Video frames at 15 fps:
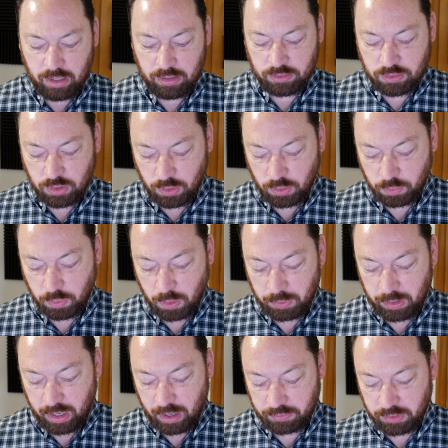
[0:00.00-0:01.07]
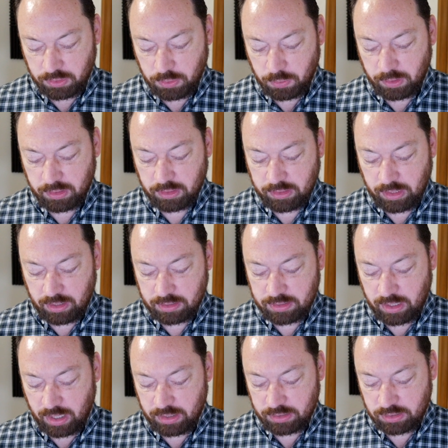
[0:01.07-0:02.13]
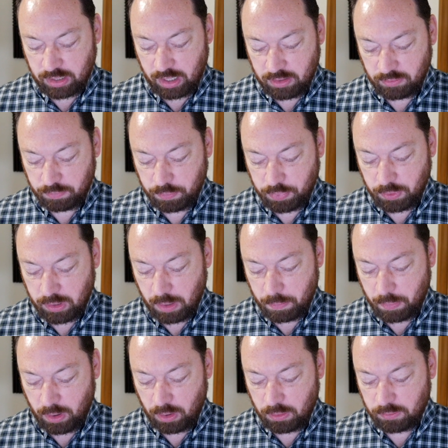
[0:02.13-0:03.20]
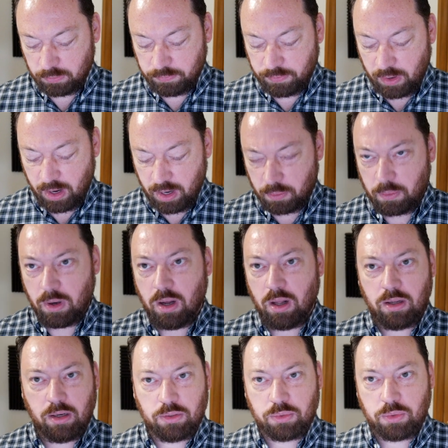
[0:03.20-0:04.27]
And so what we have to do on the data side is kind of put up our own firewall, our